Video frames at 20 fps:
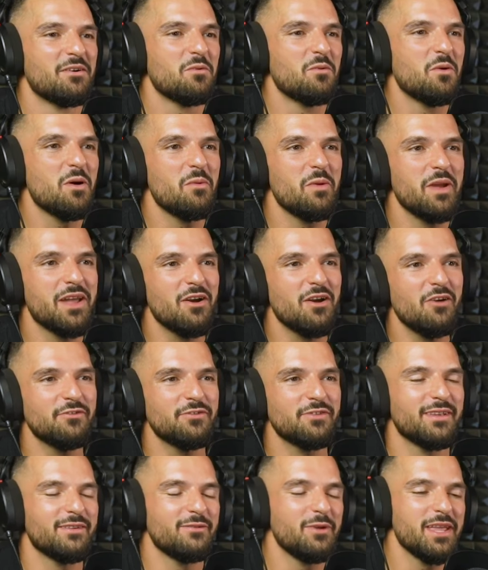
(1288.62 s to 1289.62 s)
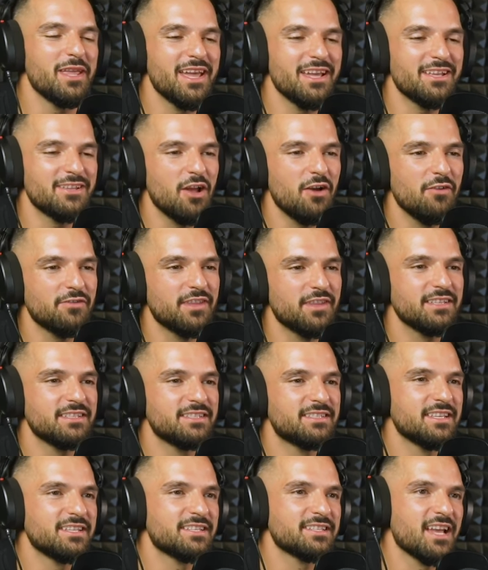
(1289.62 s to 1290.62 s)
well, we we kicked off this
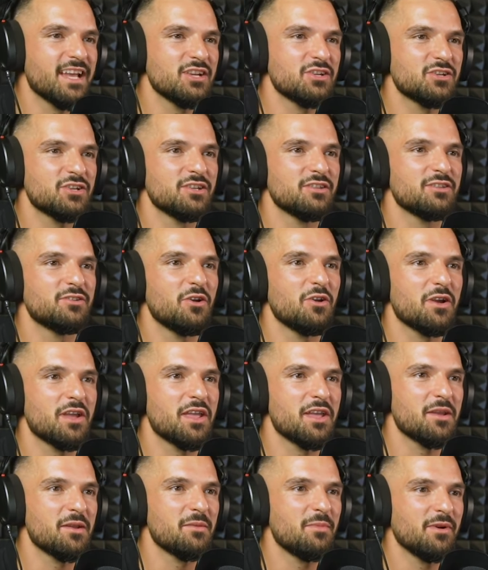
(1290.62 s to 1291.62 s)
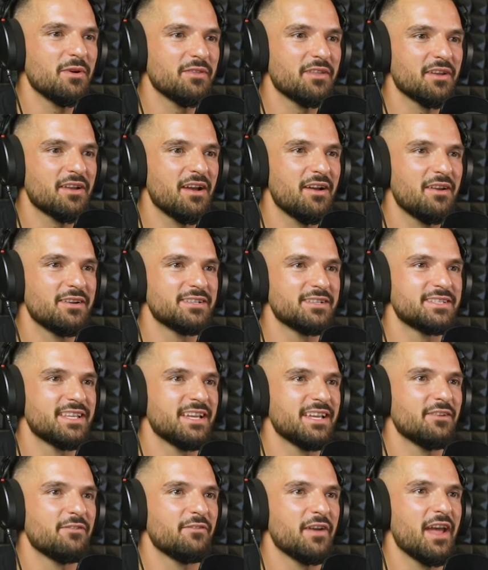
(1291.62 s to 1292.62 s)
discussion talking about the current
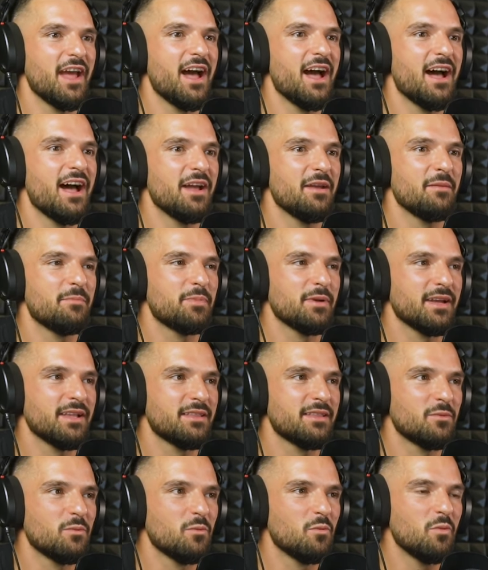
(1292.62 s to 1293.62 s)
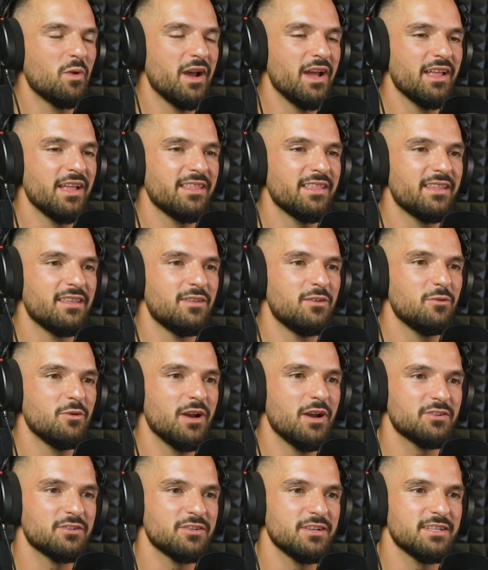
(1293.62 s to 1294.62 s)
state of AI, but when you
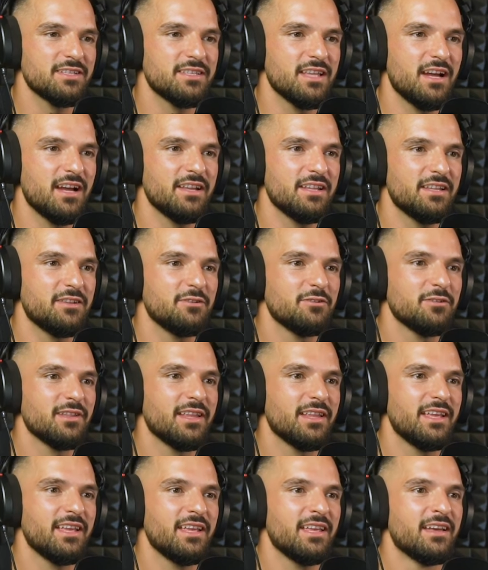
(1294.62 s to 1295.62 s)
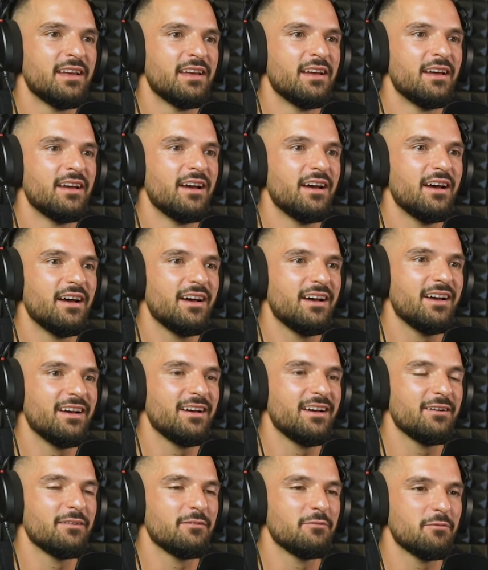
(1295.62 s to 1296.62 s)
actually started Yoodli,
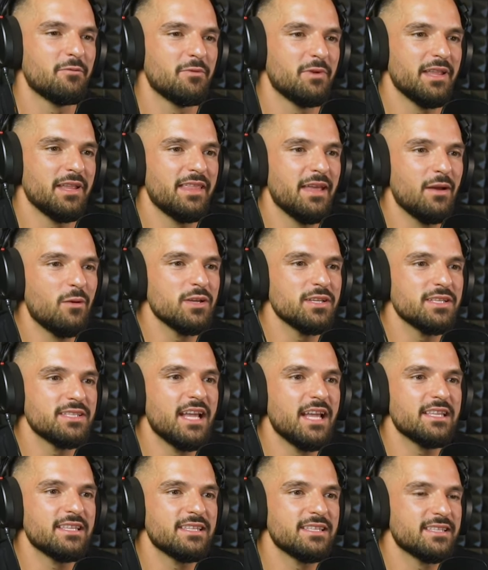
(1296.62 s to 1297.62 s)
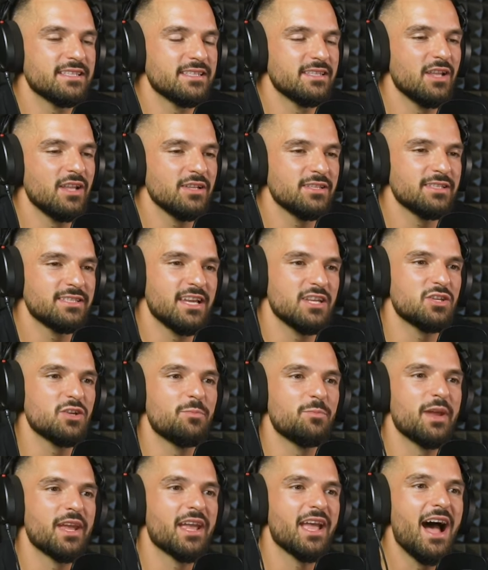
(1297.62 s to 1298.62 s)
uh, there was not not such a
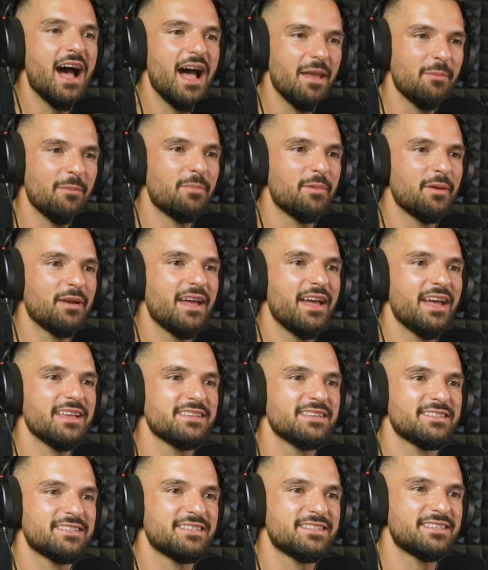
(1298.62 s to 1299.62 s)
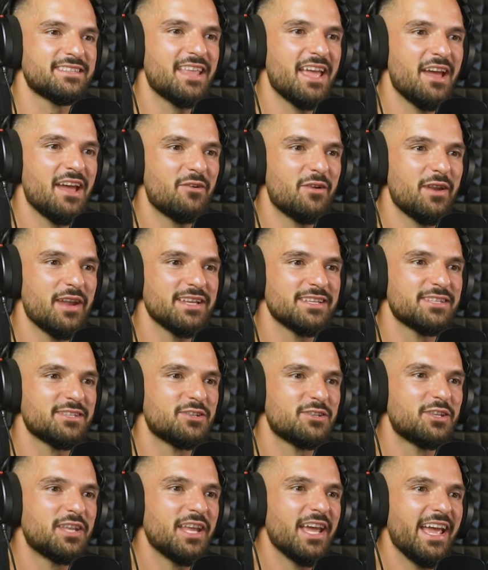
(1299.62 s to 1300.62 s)
big hype as there is
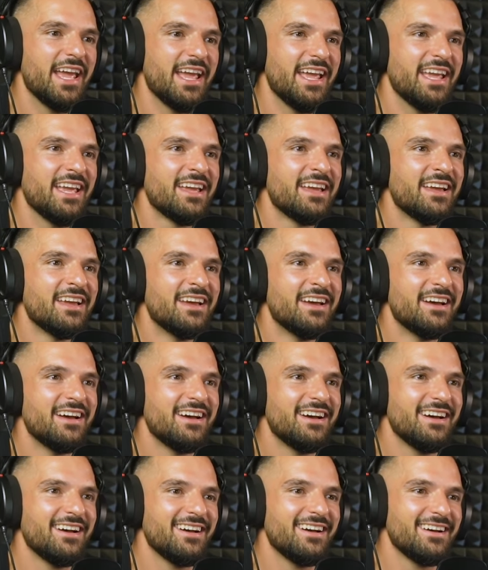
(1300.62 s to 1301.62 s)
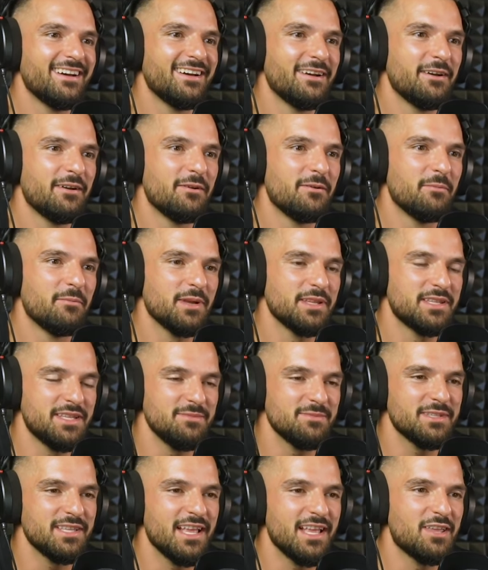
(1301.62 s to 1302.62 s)
today. Uh, but
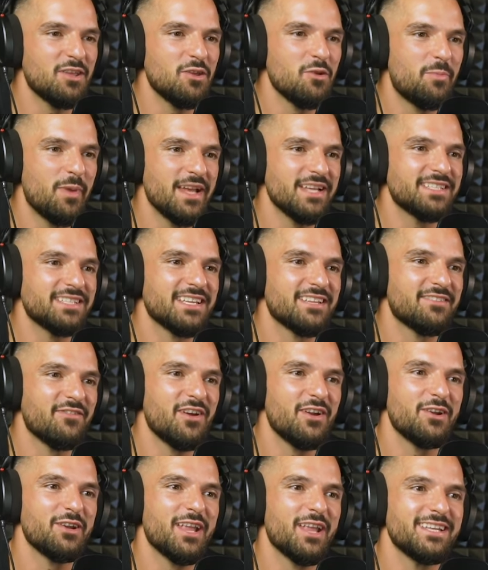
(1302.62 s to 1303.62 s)
seems like you paced it very